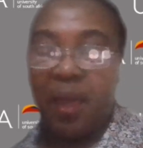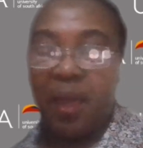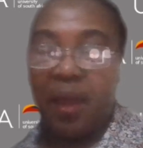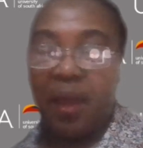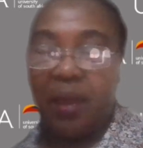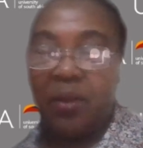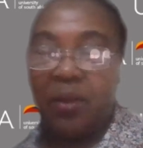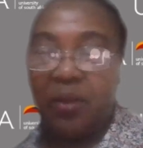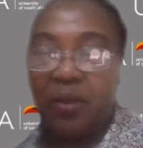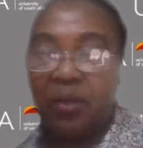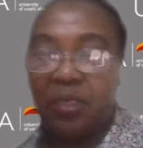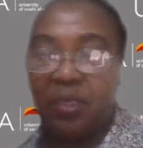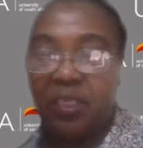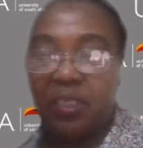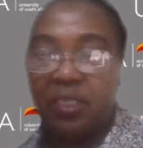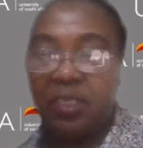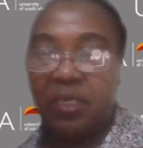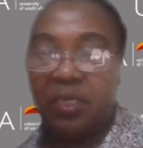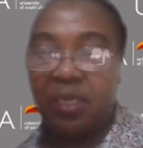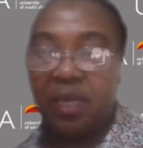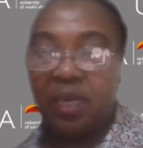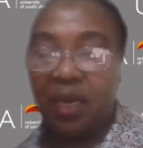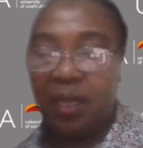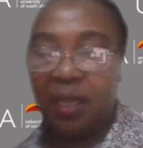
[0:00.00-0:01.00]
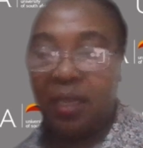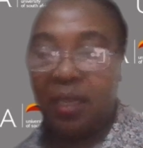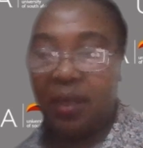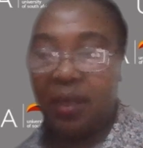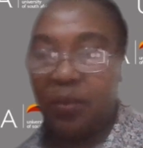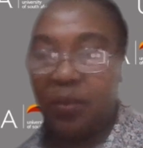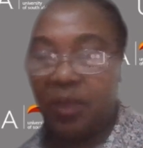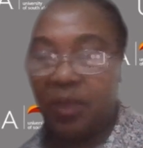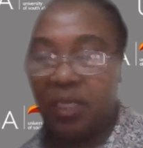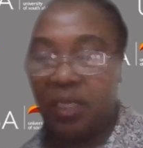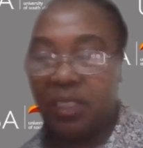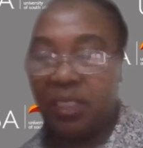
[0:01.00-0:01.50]
I don't see other
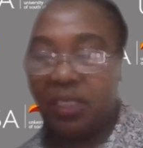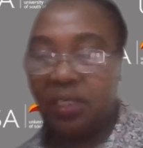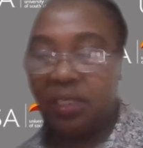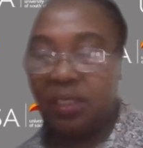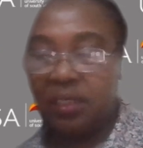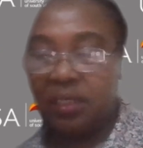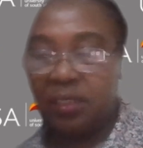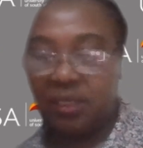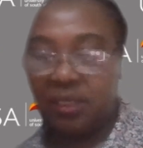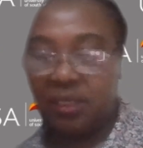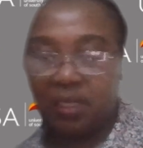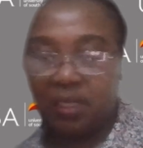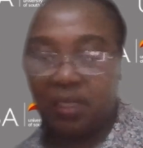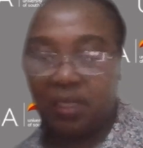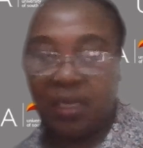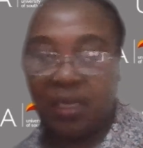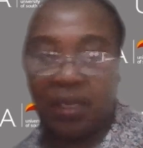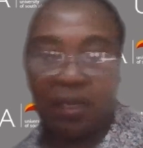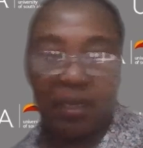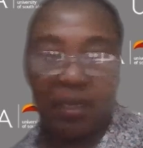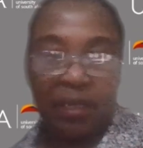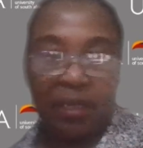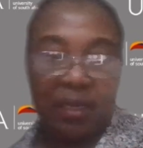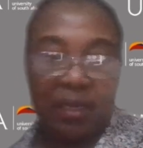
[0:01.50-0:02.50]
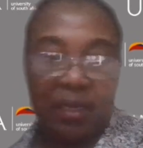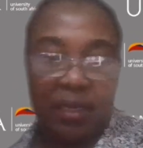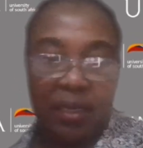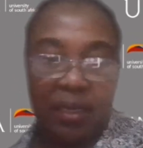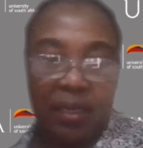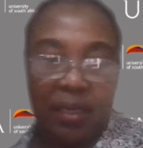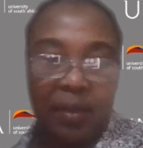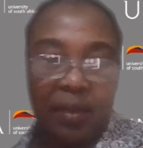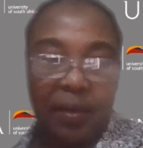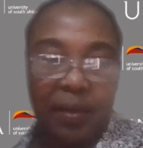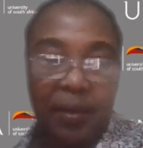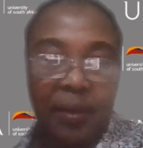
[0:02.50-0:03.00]
questions, and
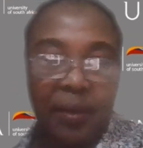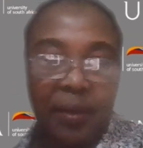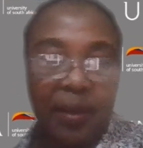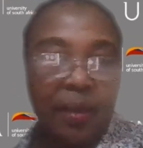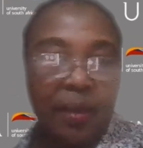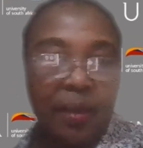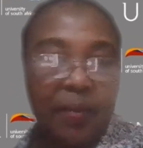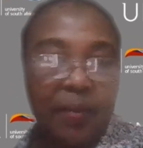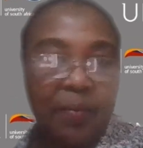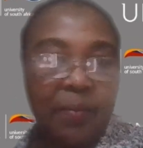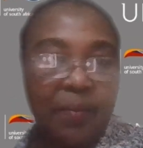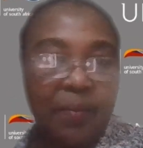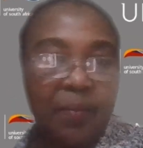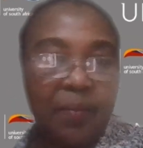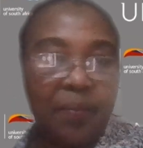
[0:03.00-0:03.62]
I